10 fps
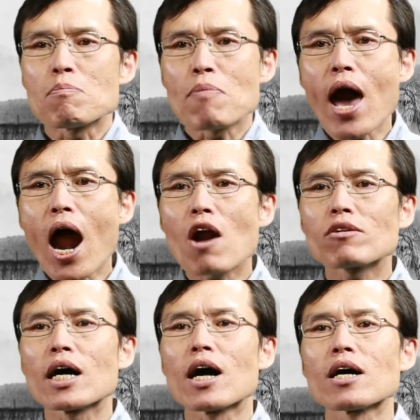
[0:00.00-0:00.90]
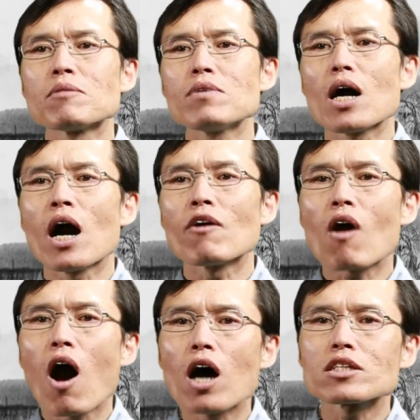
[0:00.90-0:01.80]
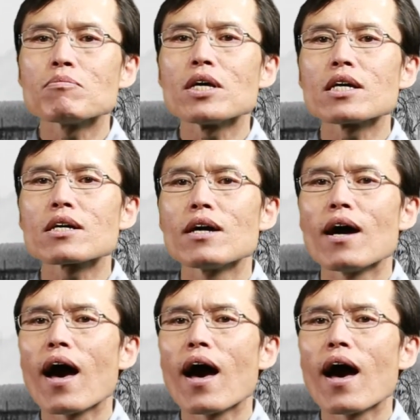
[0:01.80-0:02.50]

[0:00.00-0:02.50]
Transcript: a paradigm of cosmic